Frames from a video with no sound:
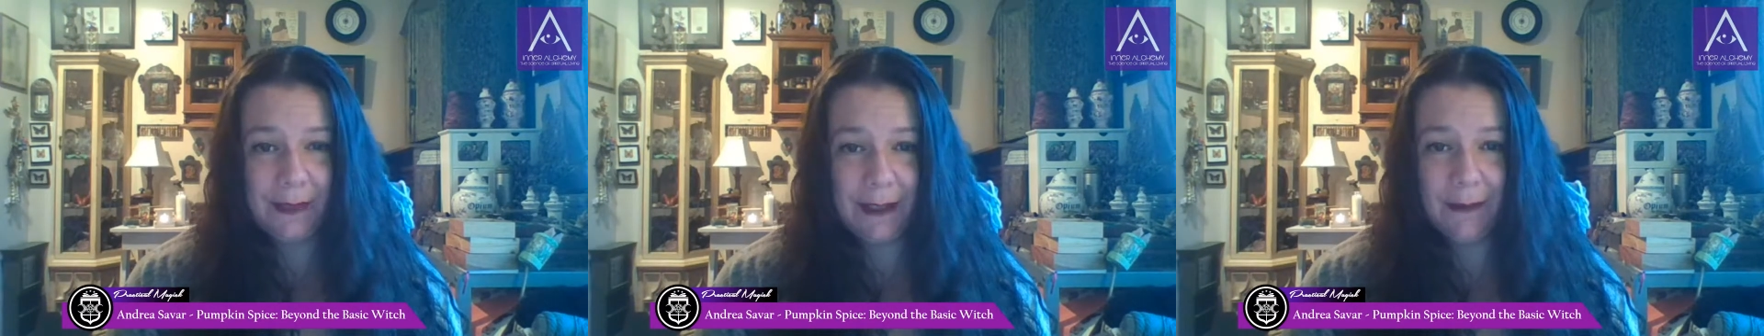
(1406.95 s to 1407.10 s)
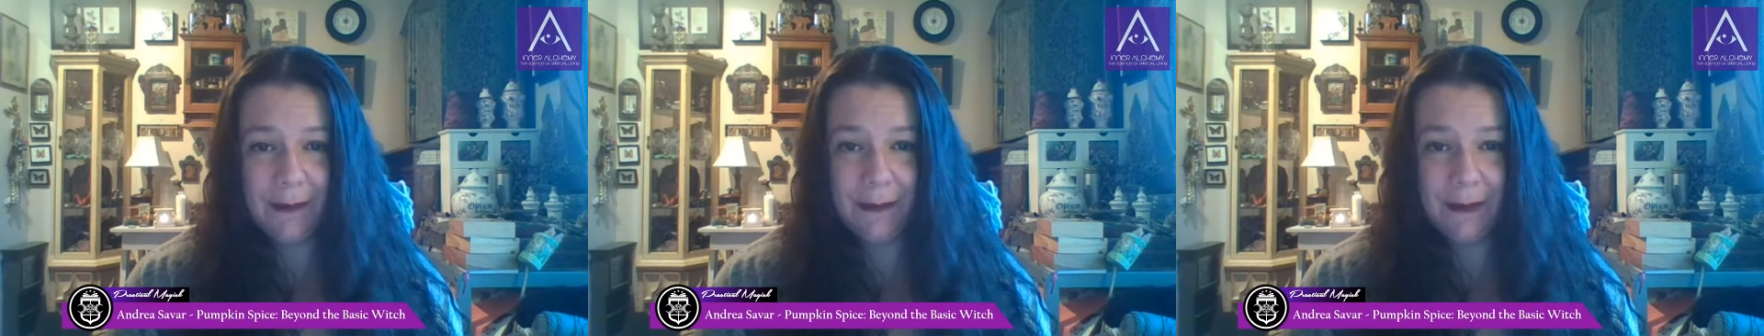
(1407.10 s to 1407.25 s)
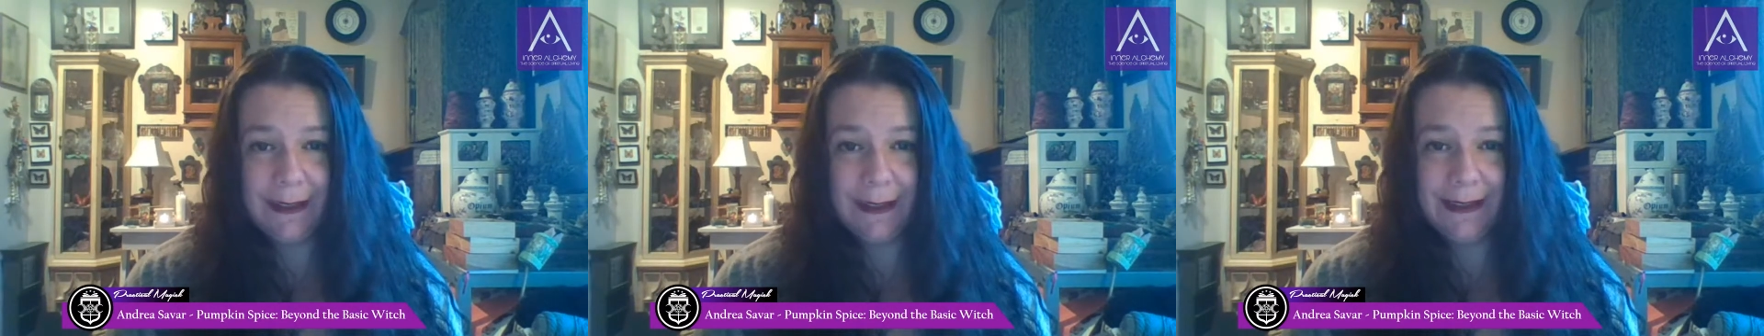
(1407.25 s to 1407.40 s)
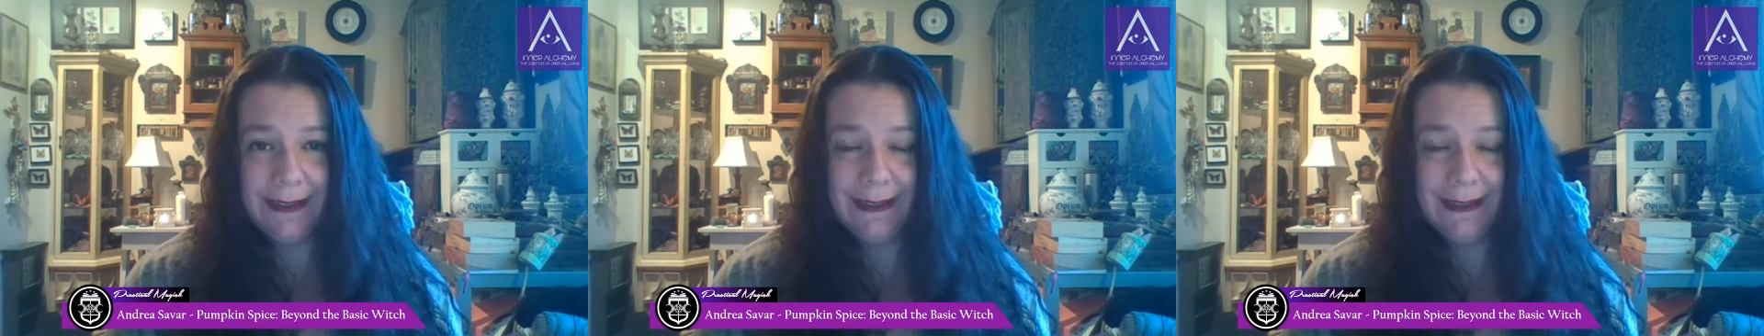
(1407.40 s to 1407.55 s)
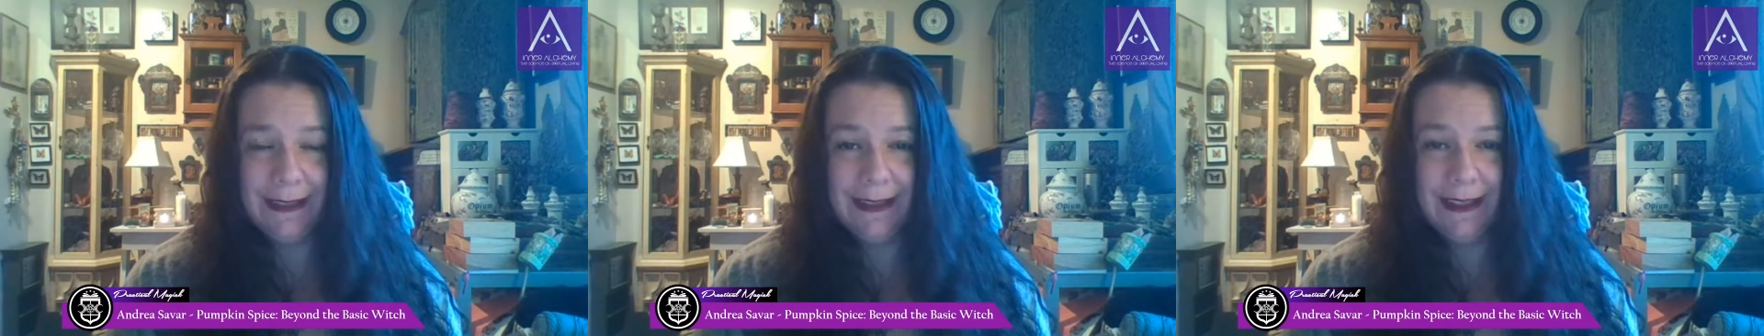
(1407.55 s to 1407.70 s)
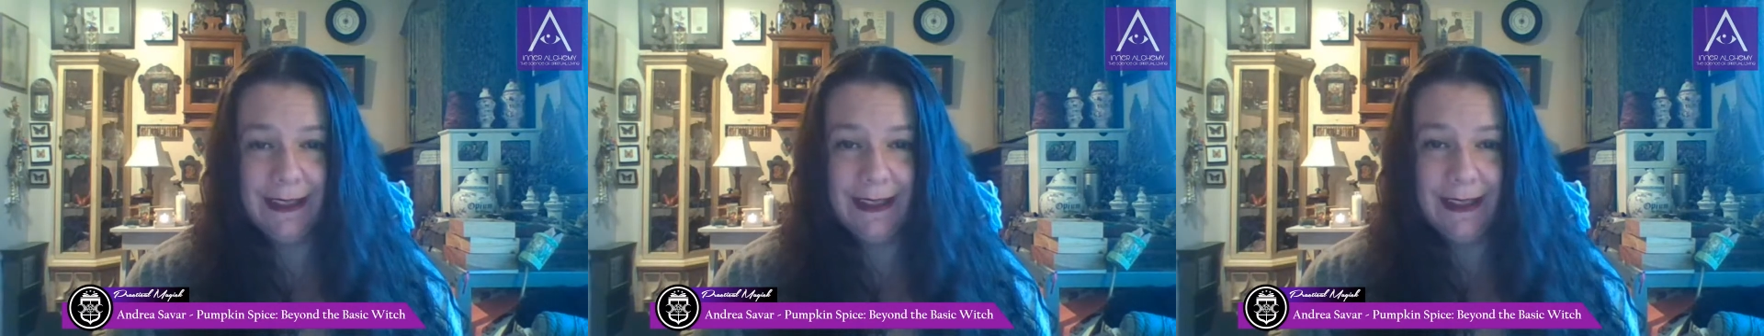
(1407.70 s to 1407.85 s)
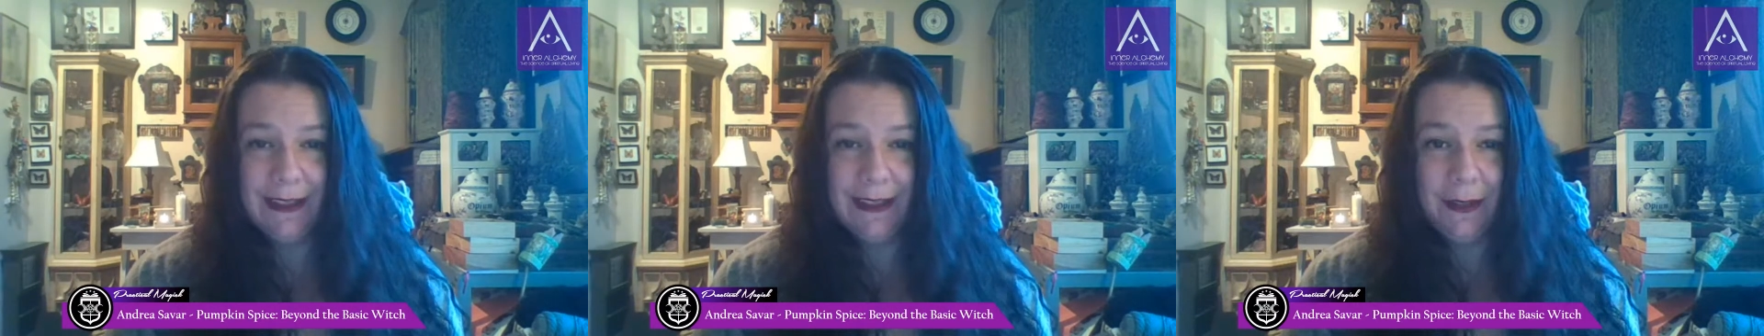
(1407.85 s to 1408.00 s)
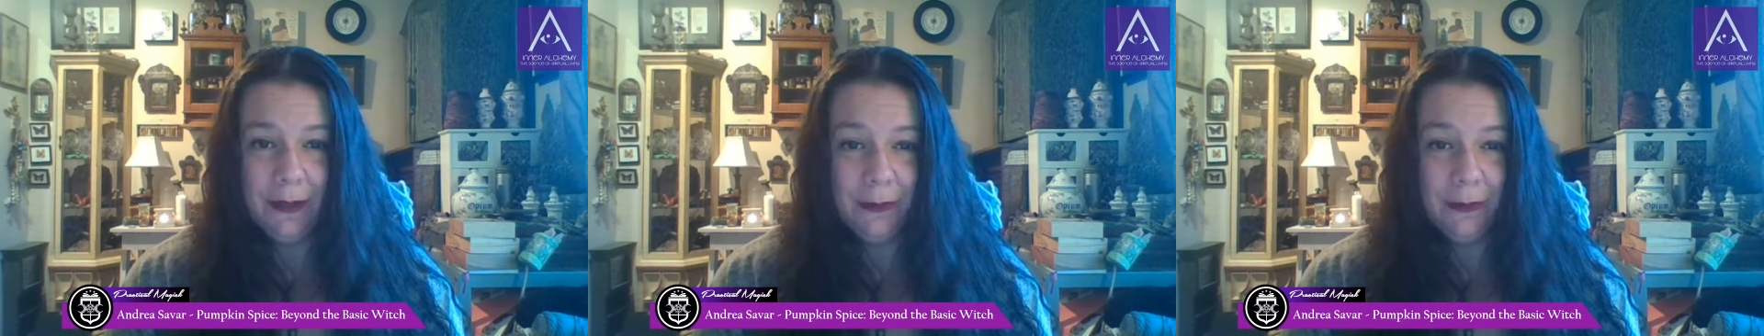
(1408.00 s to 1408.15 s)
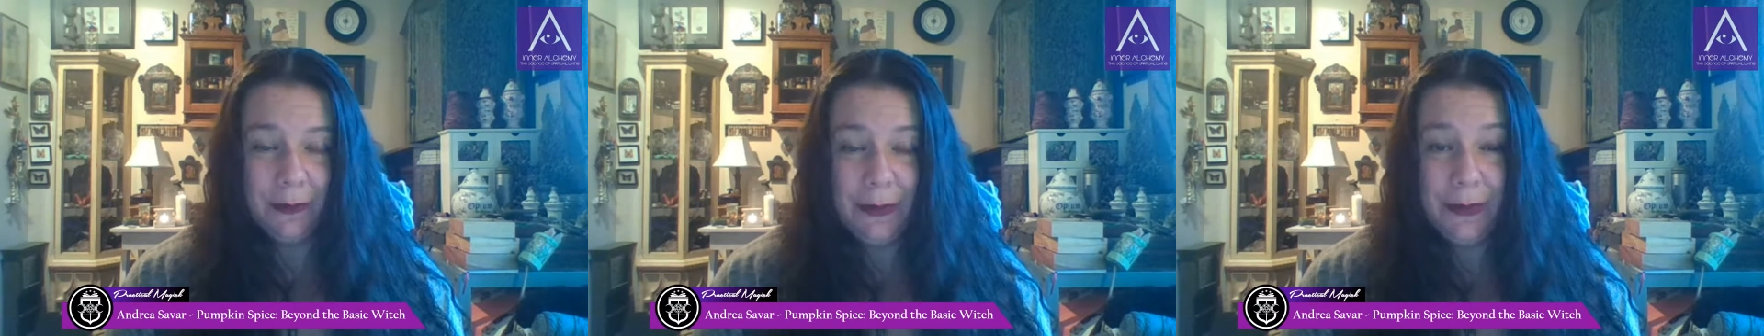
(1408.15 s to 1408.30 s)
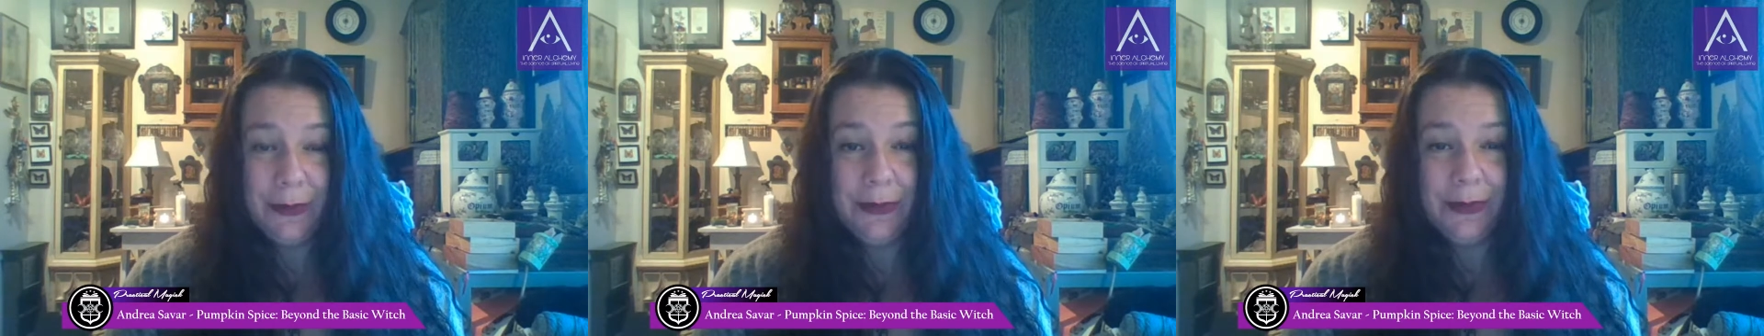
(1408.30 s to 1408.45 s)
favorite
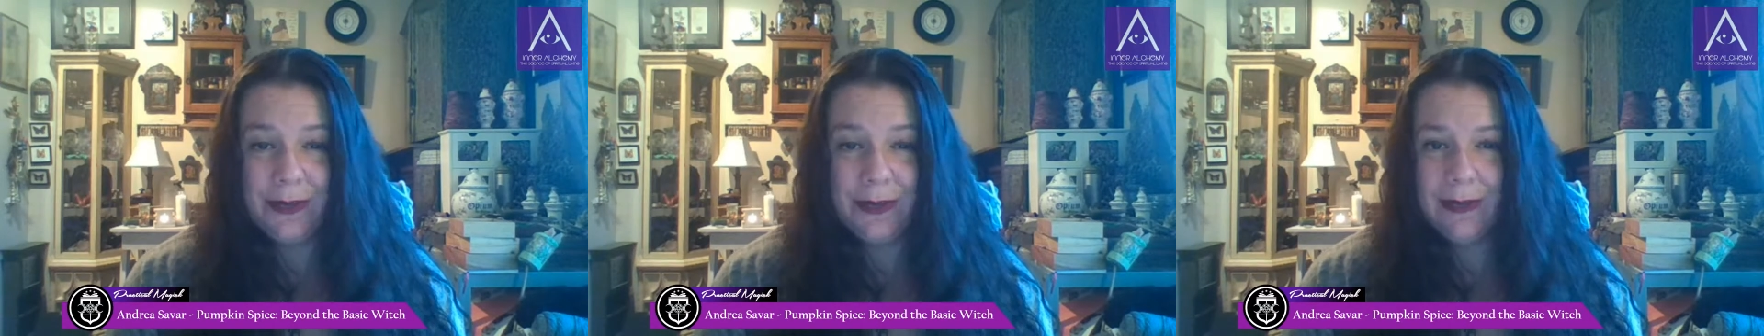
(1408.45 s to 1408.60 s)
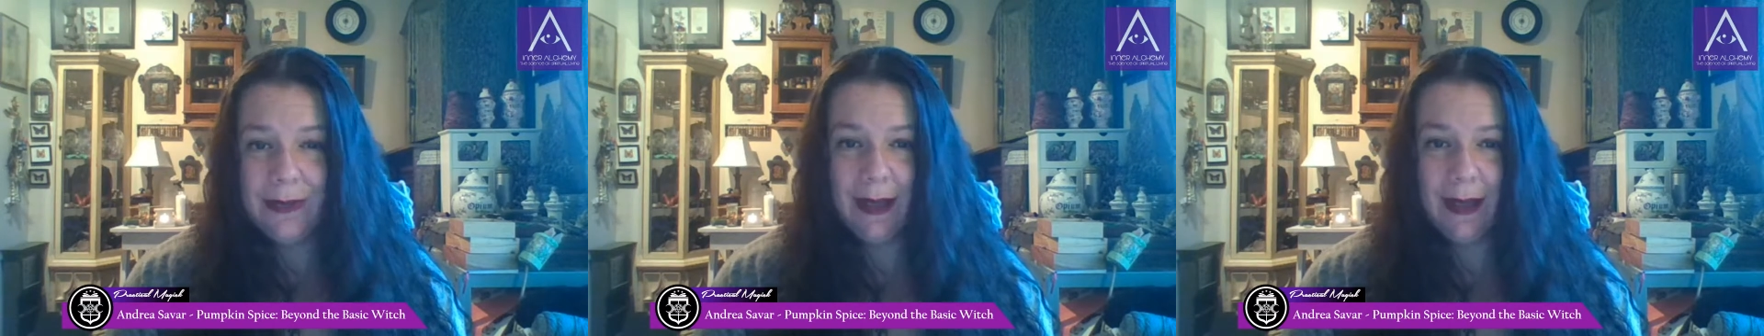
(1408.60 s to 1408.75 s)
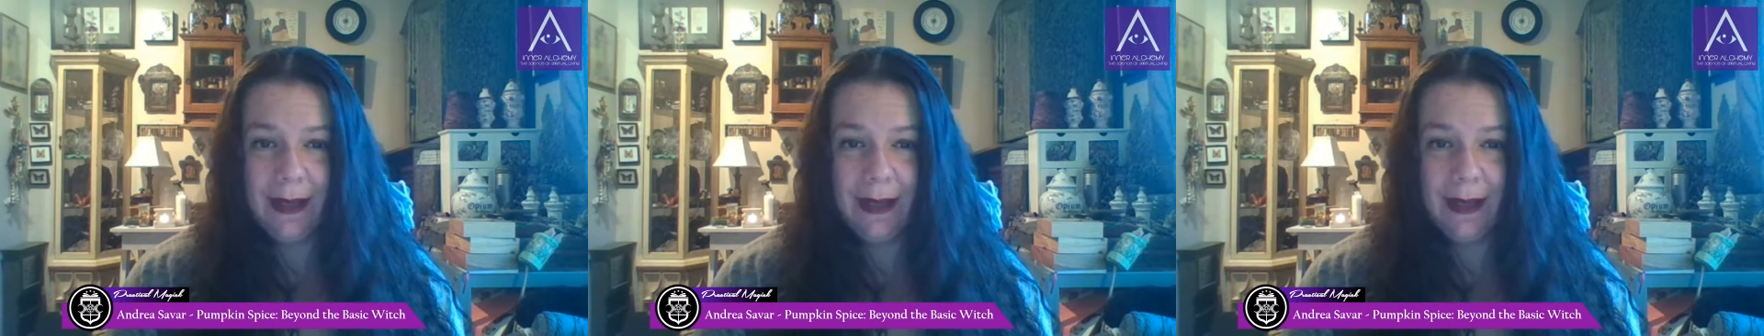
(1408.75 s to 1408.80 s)
roots.